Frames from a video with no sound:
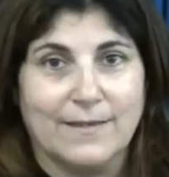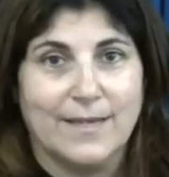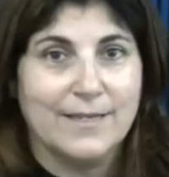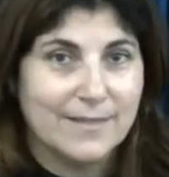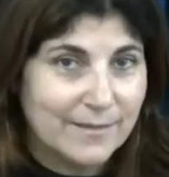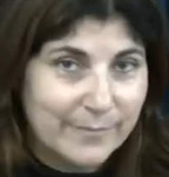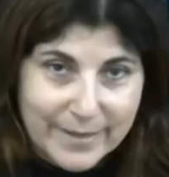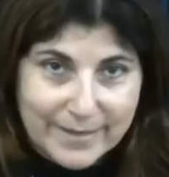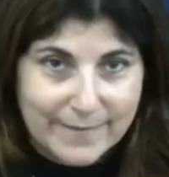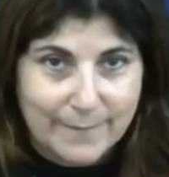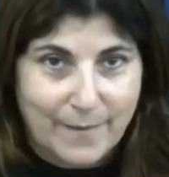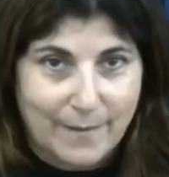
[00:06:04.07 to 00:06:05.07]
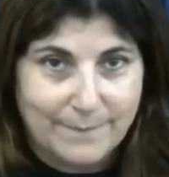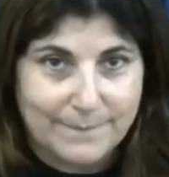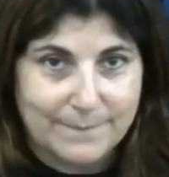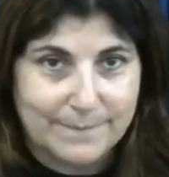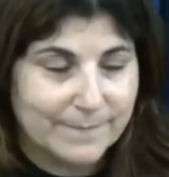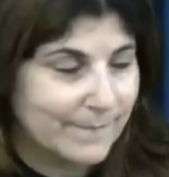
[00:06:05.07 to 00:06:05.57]
He didn't pick them up
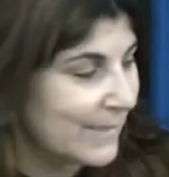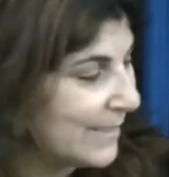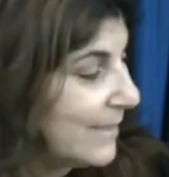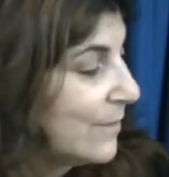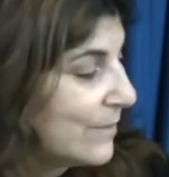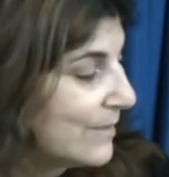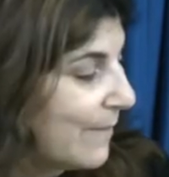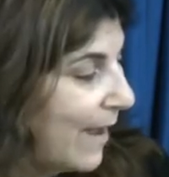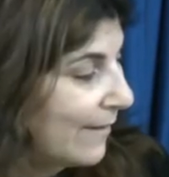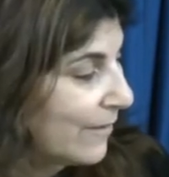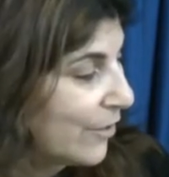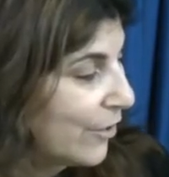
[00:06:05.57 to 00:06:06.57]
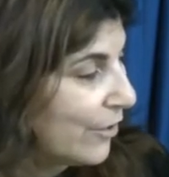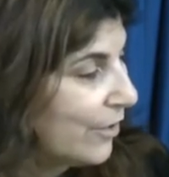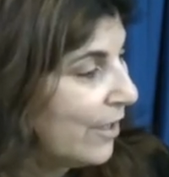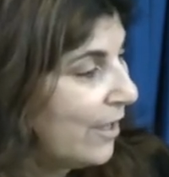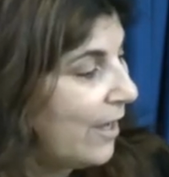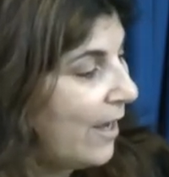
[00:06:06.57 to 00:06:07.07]
because he was mad at her.
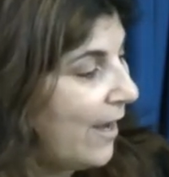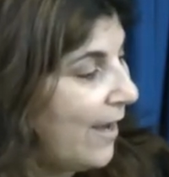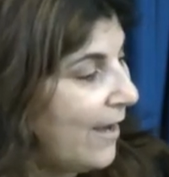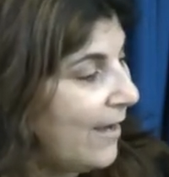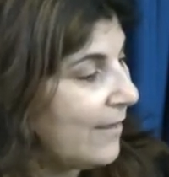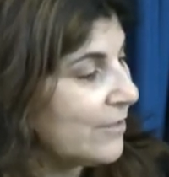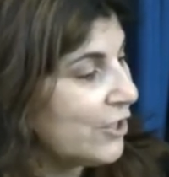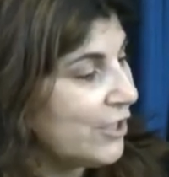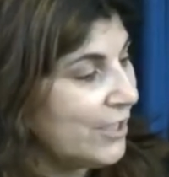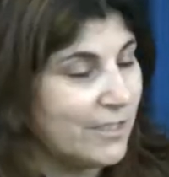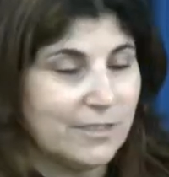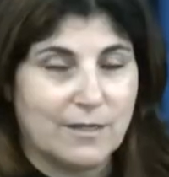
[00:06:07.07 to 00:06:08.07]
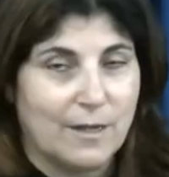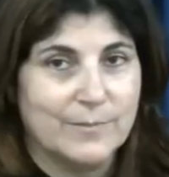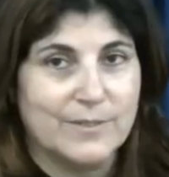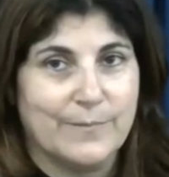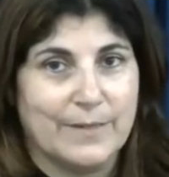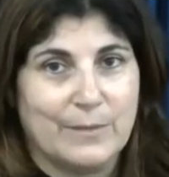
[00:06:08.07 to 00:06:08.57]
And she didn't come
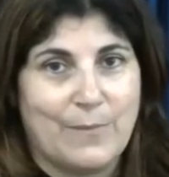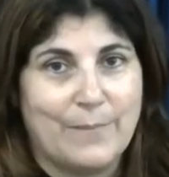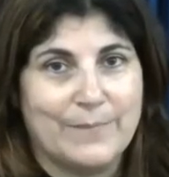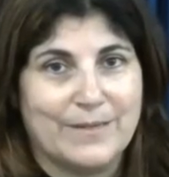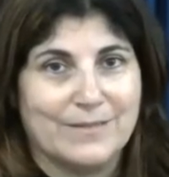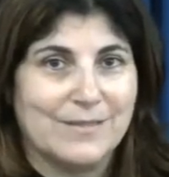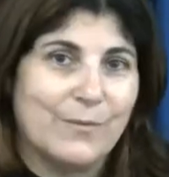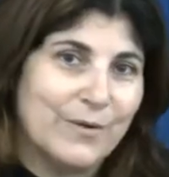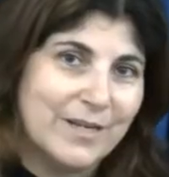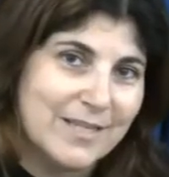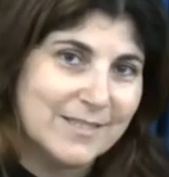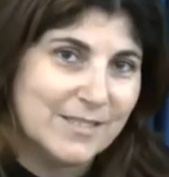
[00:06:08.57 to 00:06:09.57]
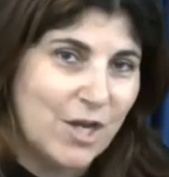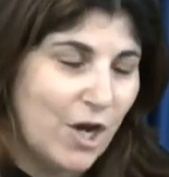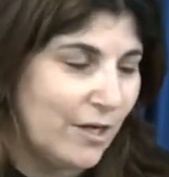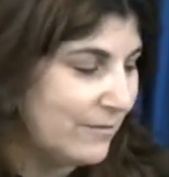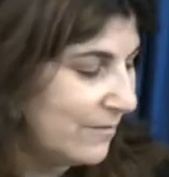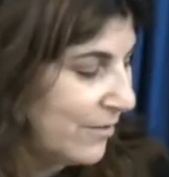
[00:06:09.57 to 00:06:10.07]
to pick them up because they were in his
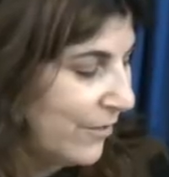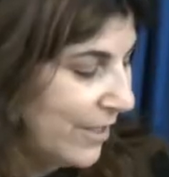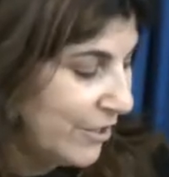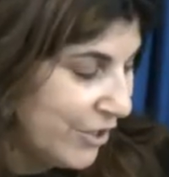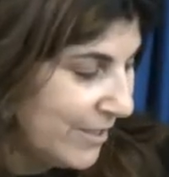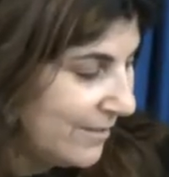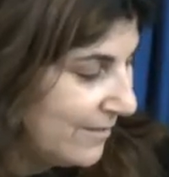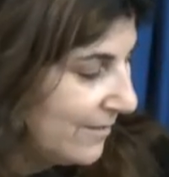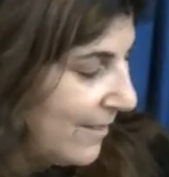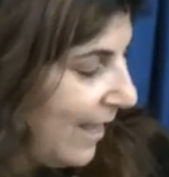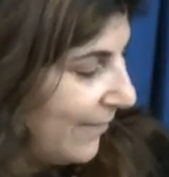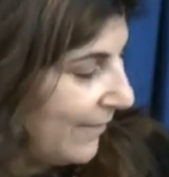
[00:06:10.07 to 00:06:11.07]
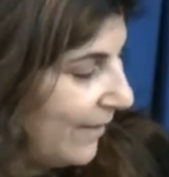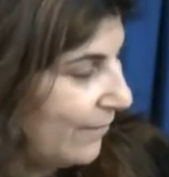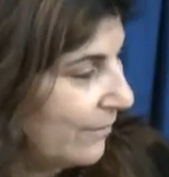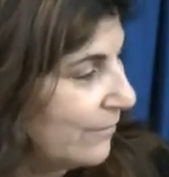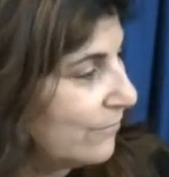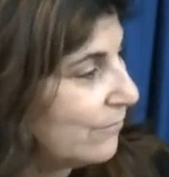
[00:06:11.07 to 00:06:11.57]
yard. So they just sat there
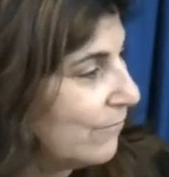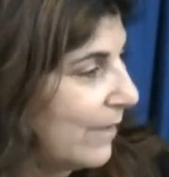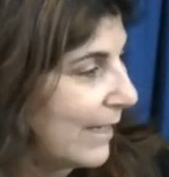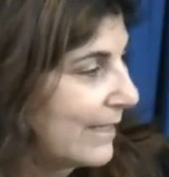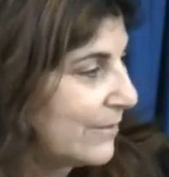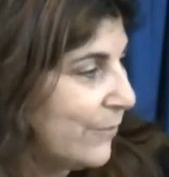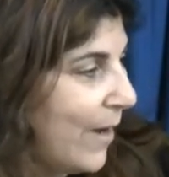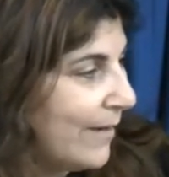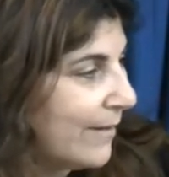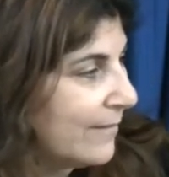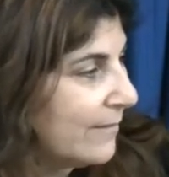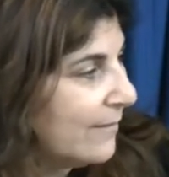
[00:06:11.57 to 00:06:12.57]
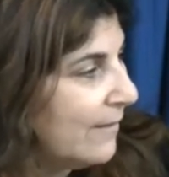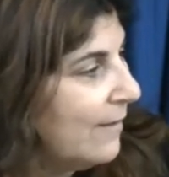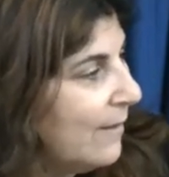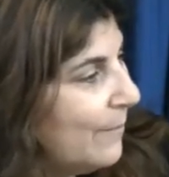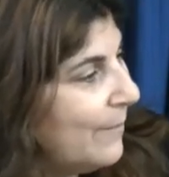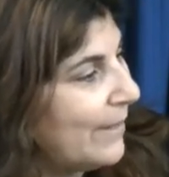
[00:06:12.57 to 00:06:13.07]
and, I guess, rotted.
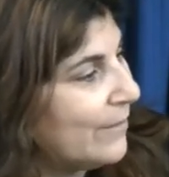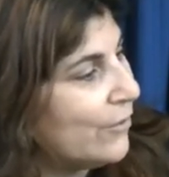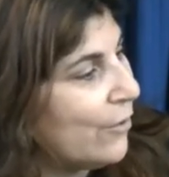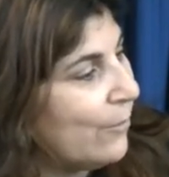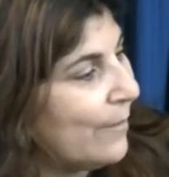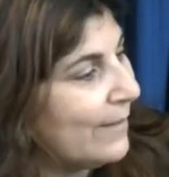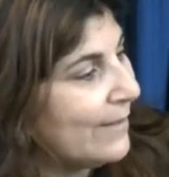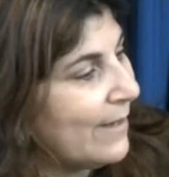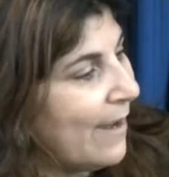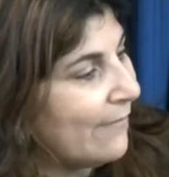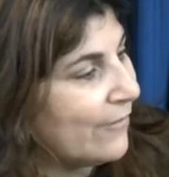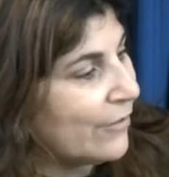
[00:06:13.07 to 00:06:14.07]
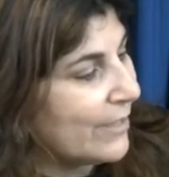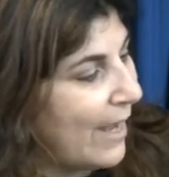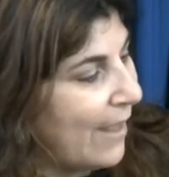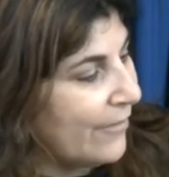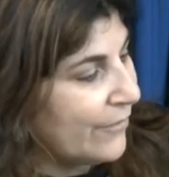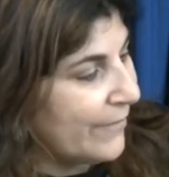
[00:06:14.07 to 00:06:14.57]
But nobody ever
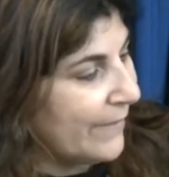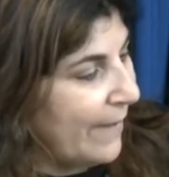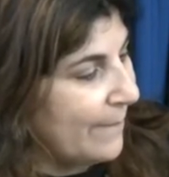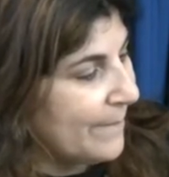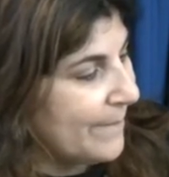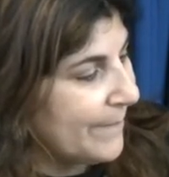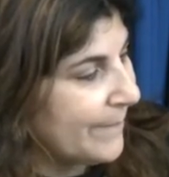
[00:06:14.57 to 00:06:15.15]
gathered them.